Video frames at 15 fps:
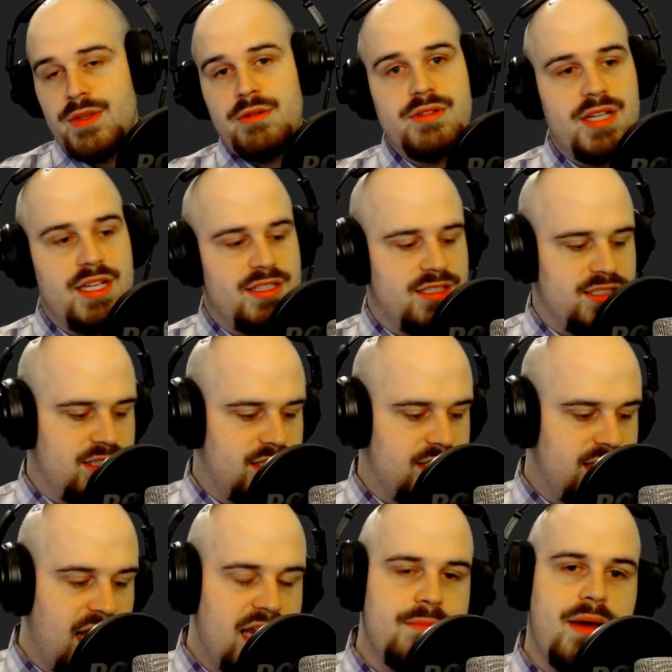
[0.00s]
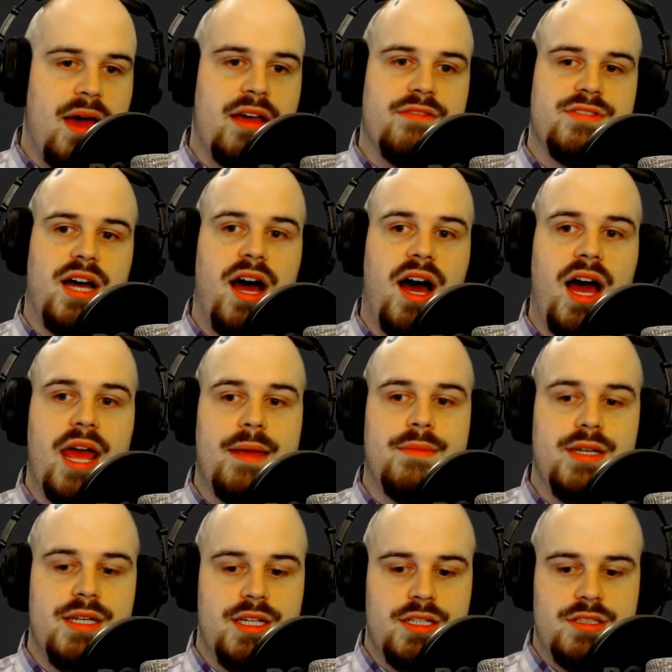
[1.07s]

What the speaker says: where it takes an insane amount of time